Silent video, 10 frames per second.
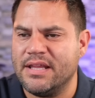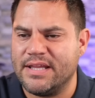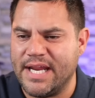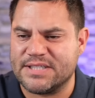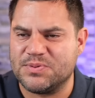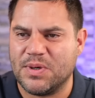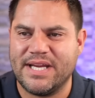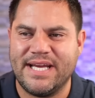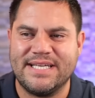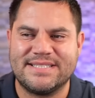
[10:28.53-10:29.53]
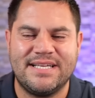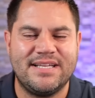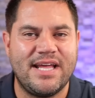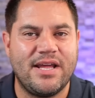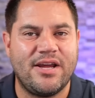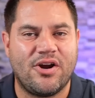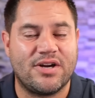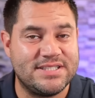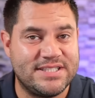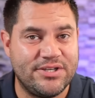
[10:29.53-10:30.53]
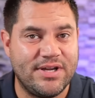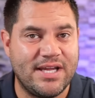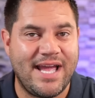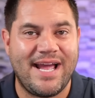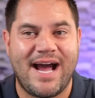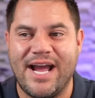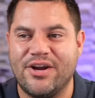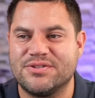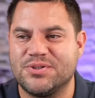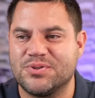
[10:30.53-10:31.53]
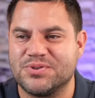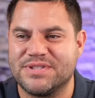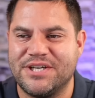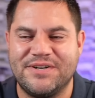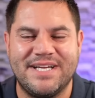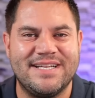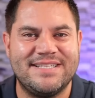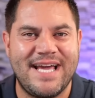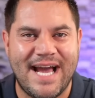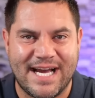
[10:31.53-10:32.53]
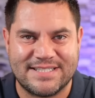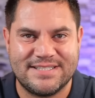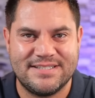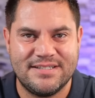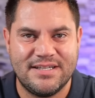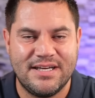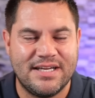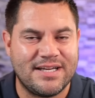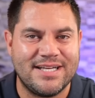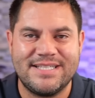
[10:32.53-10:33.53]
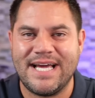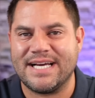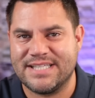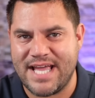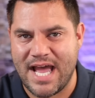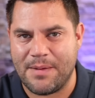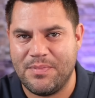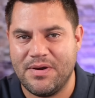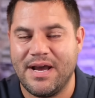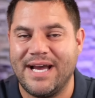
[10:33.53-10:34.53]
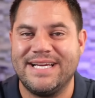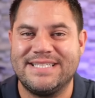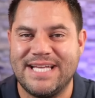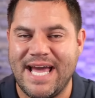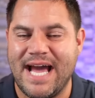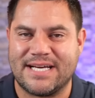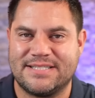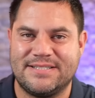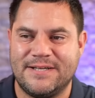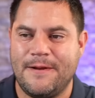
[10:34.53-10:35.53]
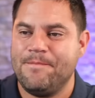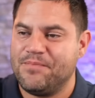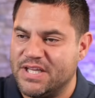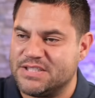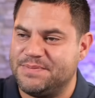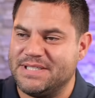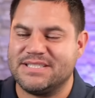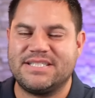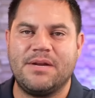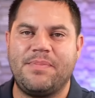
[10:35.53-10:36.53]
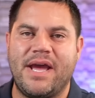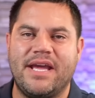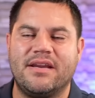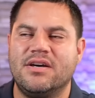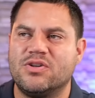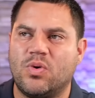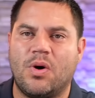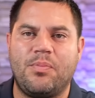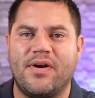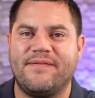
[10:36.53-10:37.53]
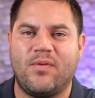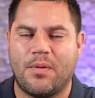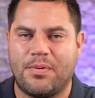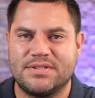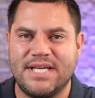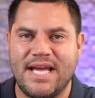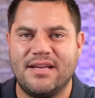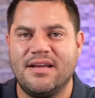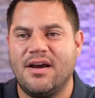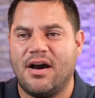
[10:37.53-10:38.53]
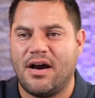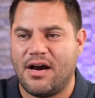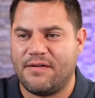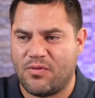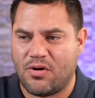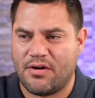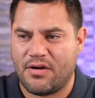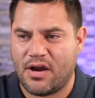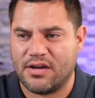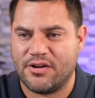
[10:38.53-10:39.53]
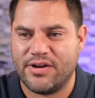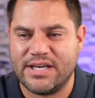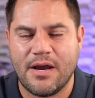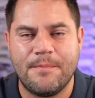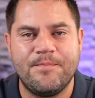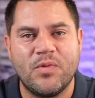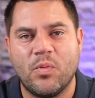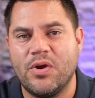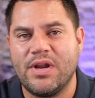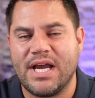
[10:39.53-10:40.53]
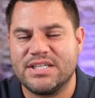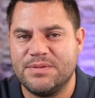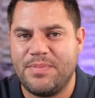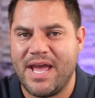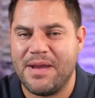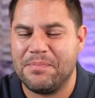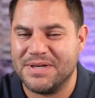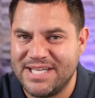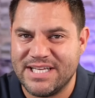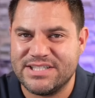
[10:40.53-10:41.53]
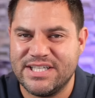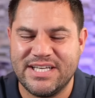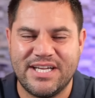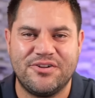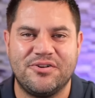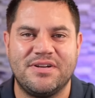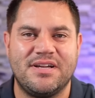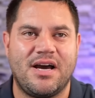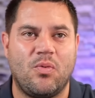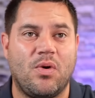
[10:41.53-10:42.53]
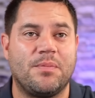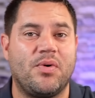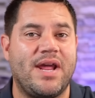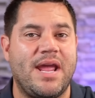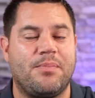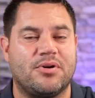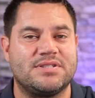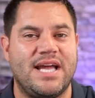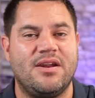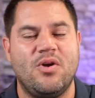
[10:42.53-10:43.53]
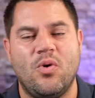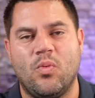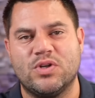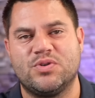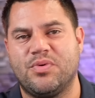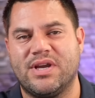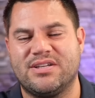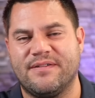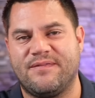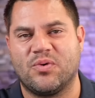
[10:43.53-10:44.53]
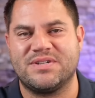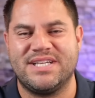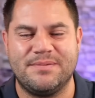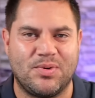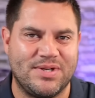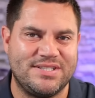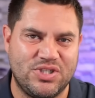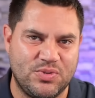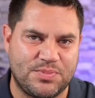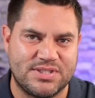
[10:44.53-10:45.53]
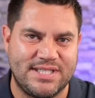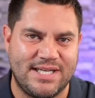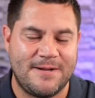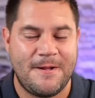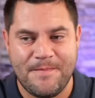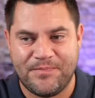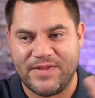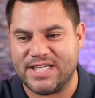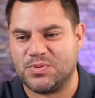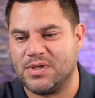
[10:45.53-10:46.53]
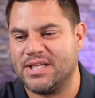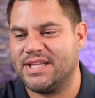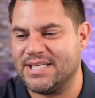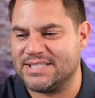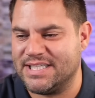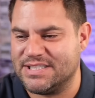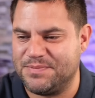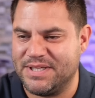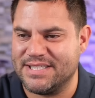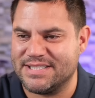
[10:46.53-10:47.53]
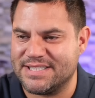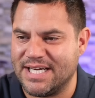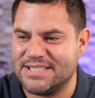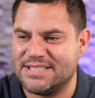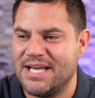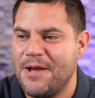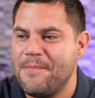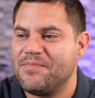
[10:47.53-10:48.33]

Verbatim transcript: The next one is they are considering a higher Social Security tax. Not a tax cap, a tax. This means instead of paying 12.4% uh, for on our income, we would actually pay potentially another 1.8%, uh, which would bring it to 14.2%. That's one of the things that is being discussed.